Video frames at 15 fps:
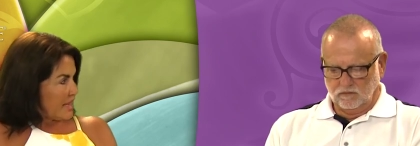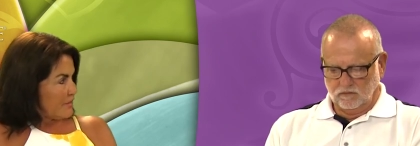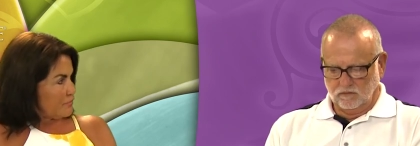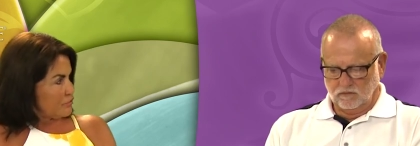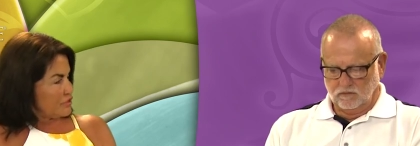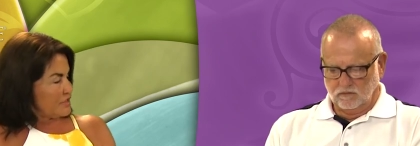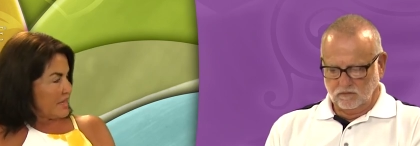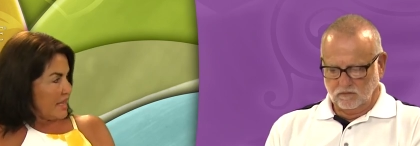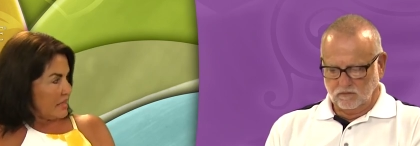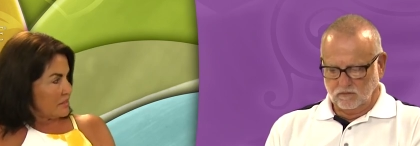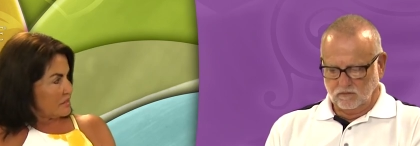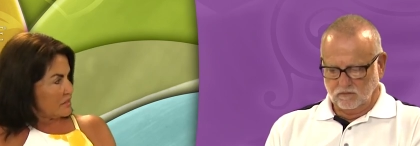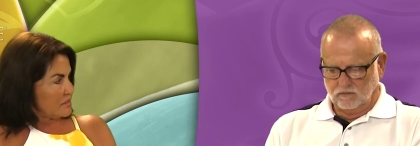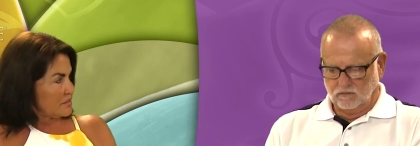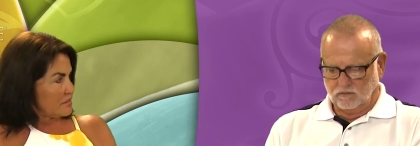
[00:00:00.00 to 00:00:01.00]
Speaker 1: after
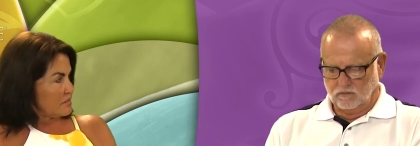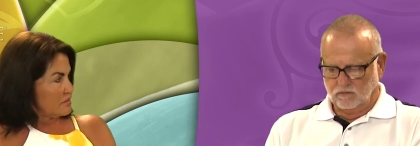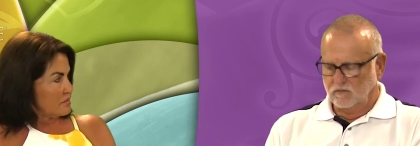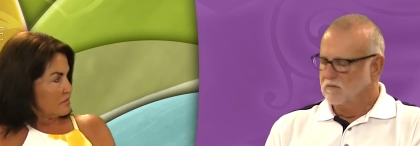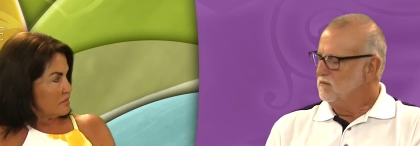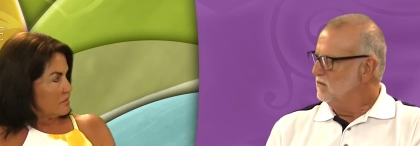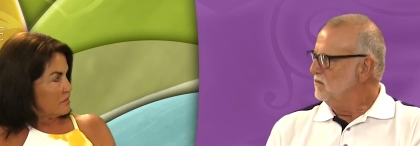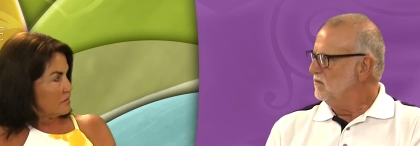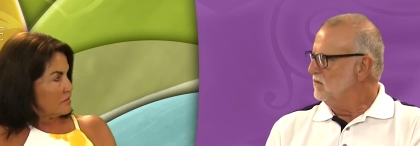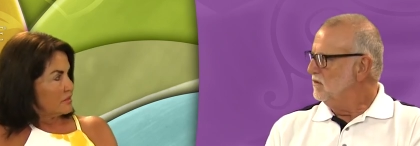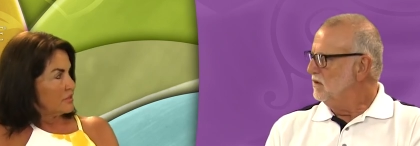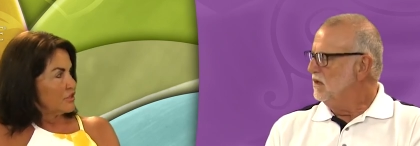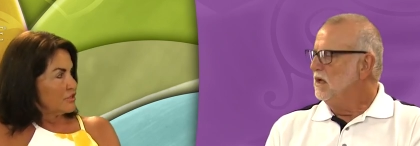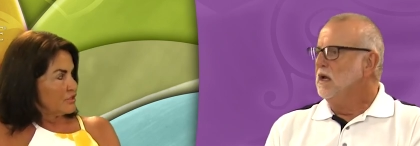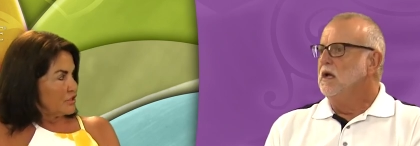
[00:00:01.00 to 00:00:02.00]
statins.
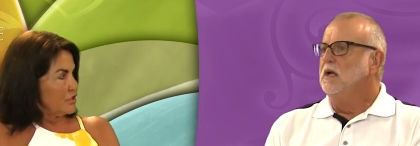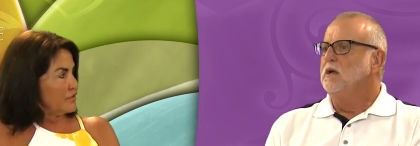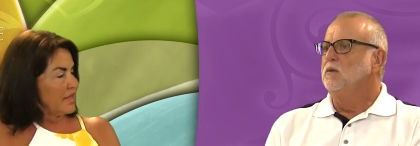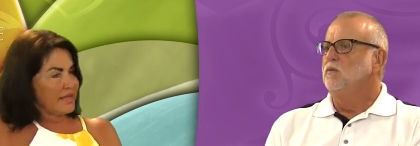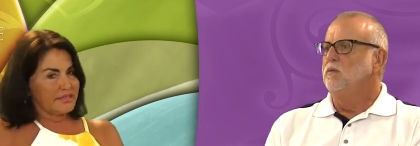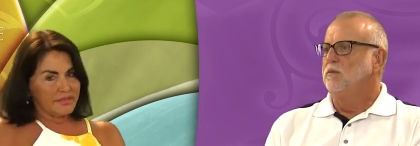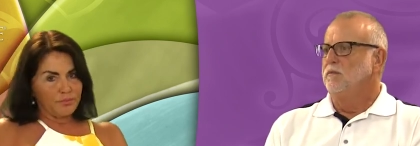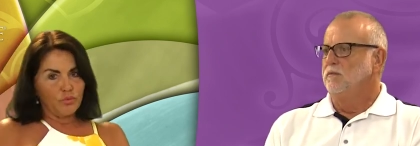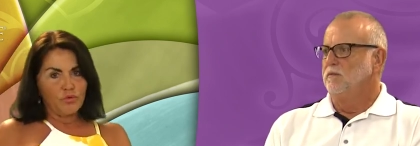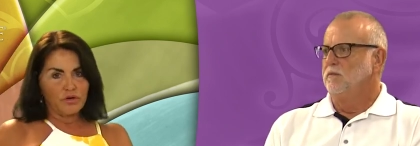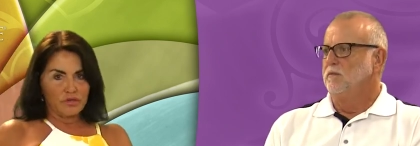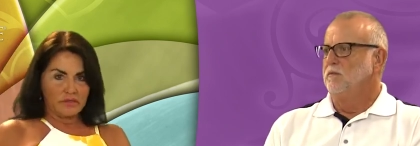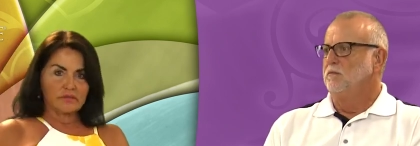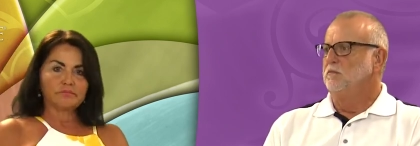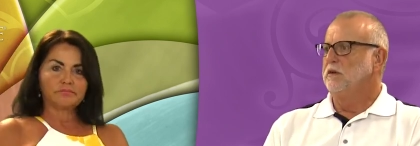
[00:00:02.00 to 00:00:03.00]
So that's
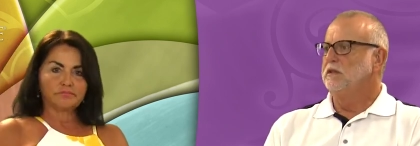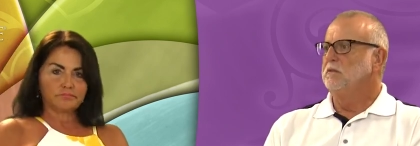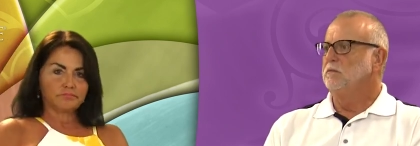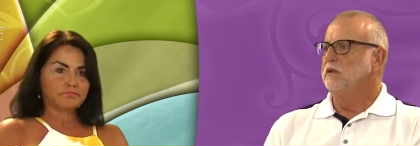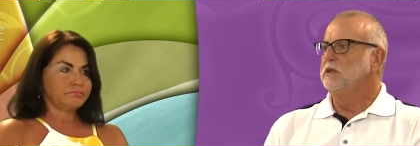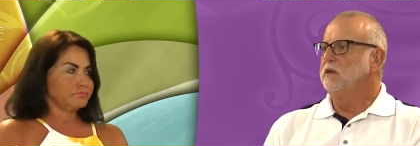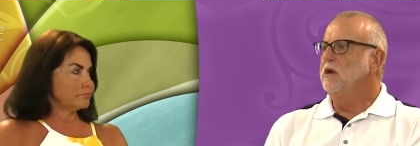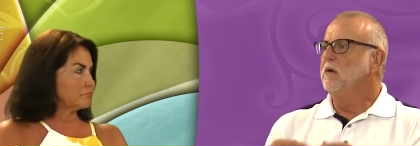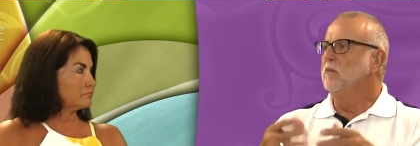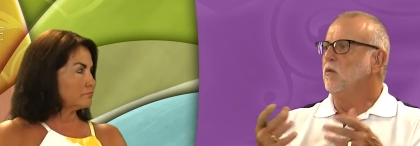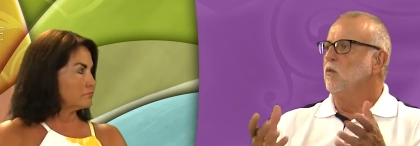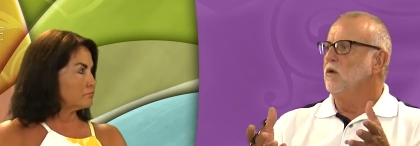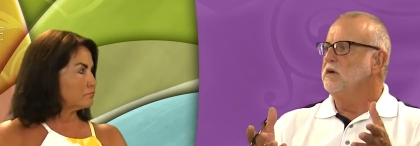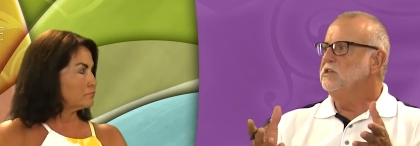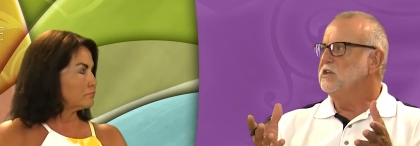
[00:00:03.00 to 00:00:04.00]
important.
Speaker 2: But the, but the number
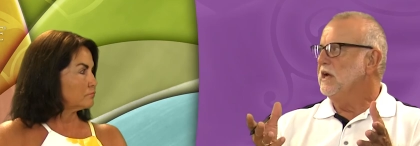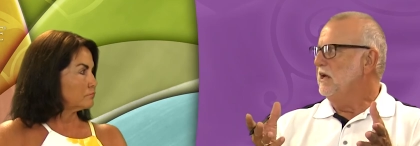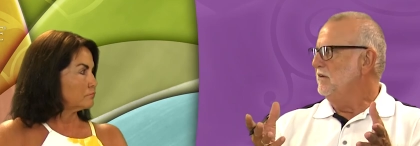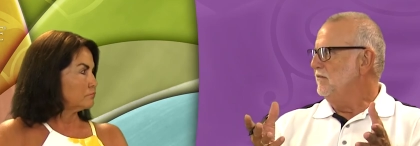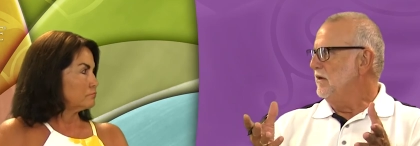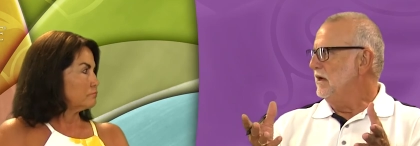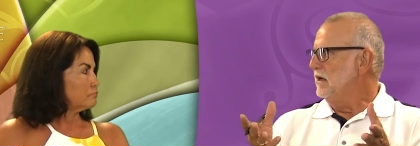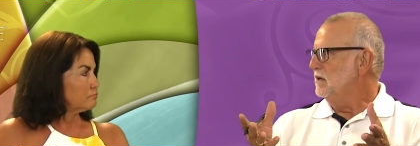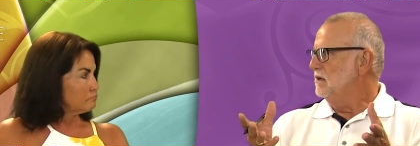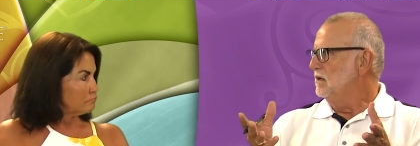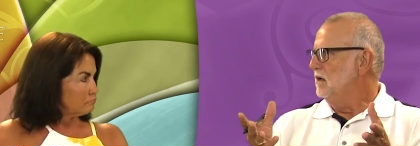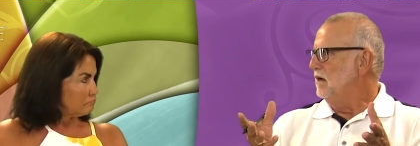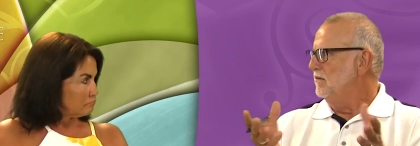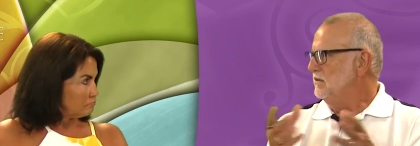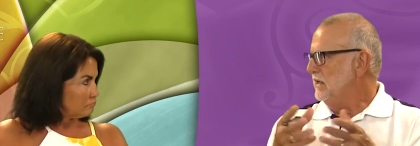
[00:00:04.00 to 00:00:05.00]
one side effect
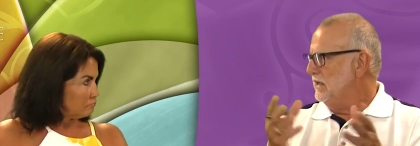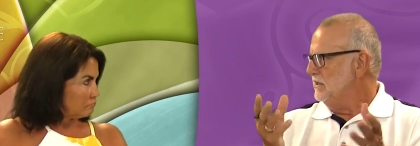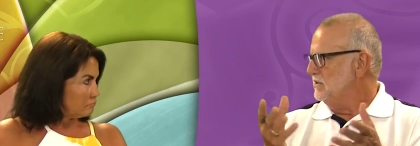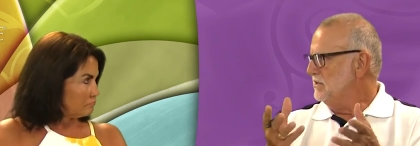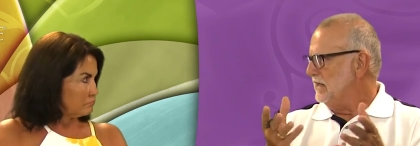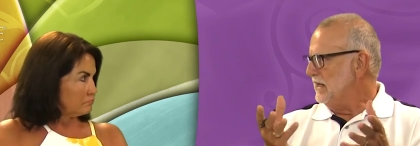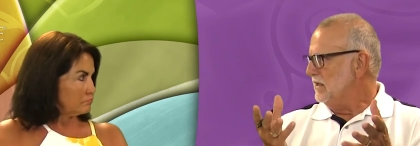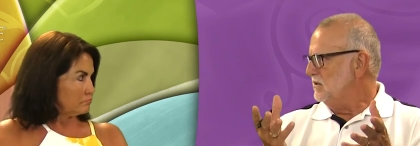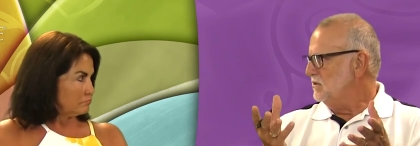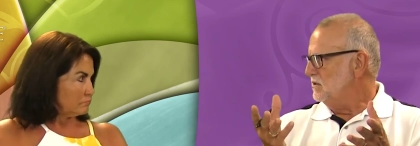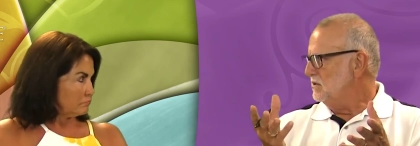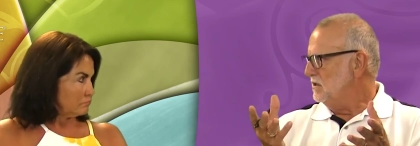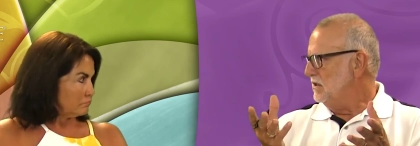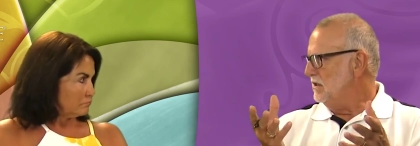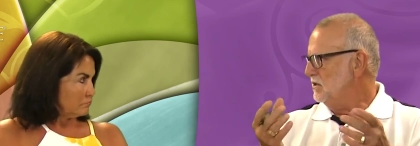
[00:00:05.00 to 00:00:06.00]
of taking
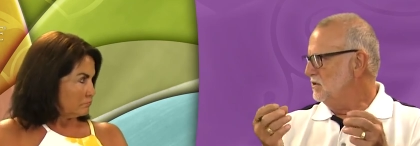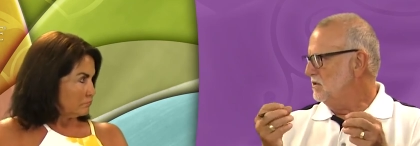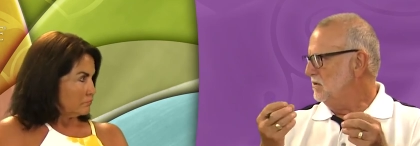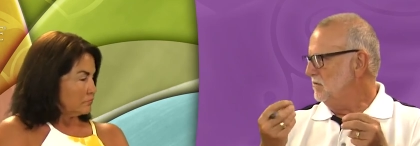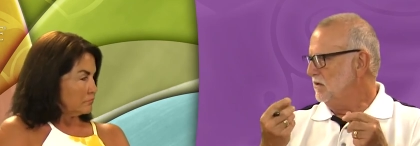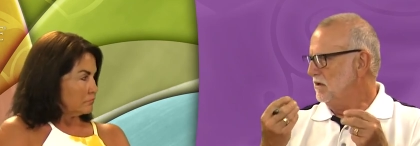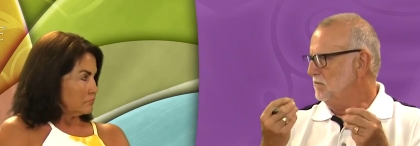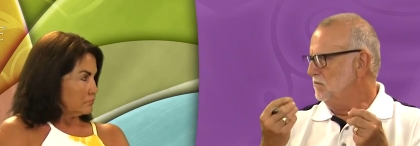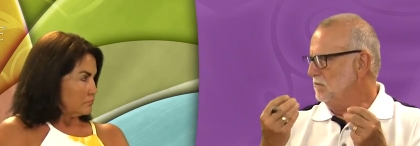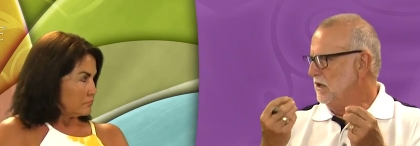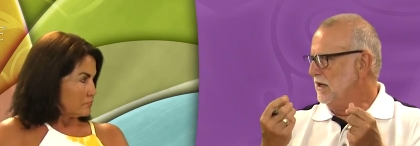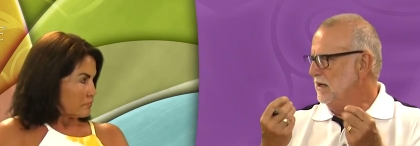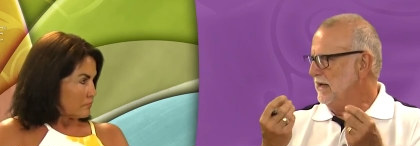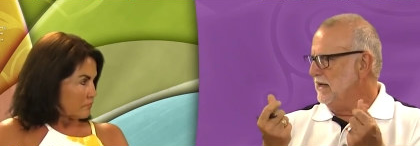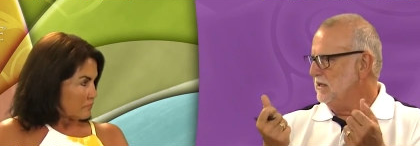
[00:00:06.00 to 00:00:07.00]
statins is
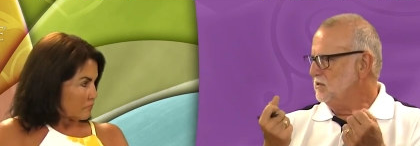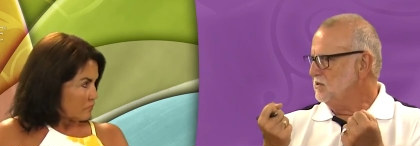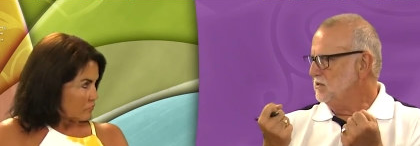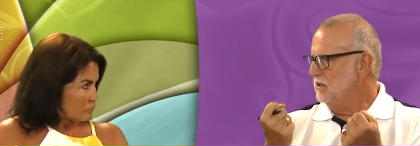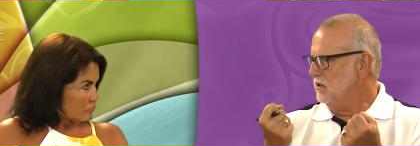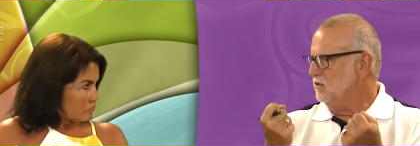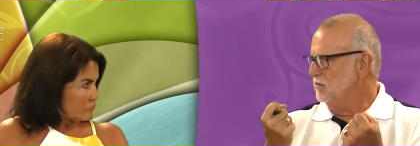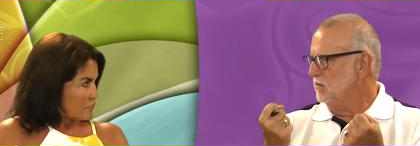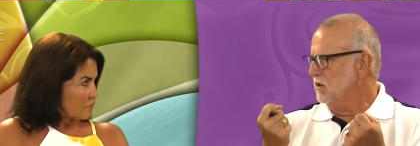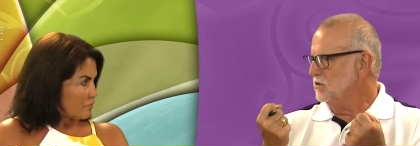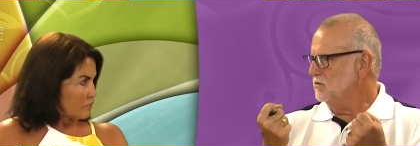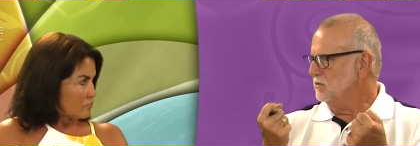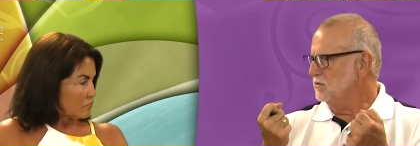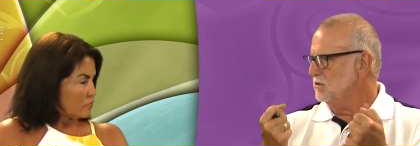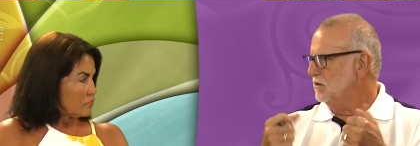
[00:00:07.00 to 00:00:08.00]
aches in your
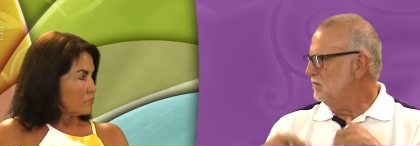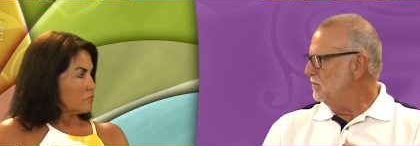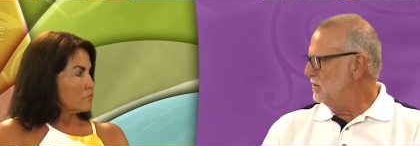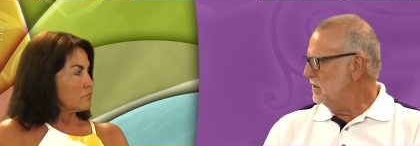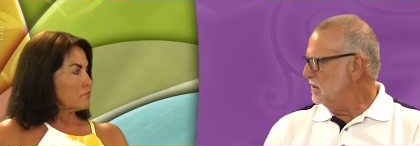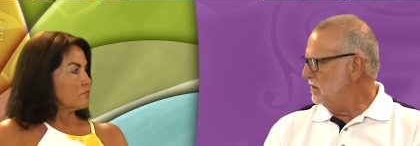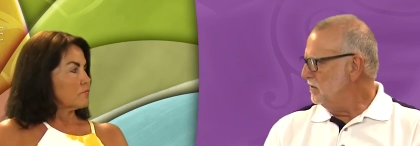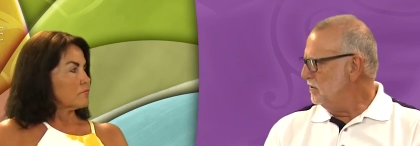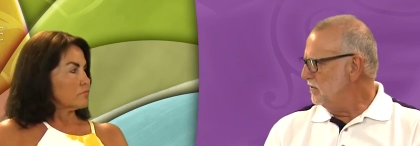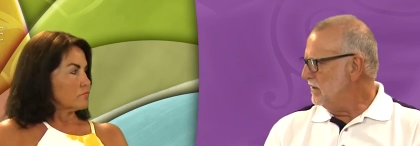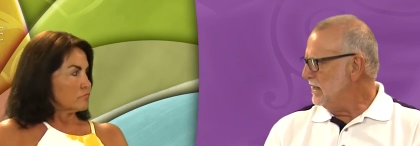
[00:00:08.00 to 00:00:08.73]
muscles, and particularly in your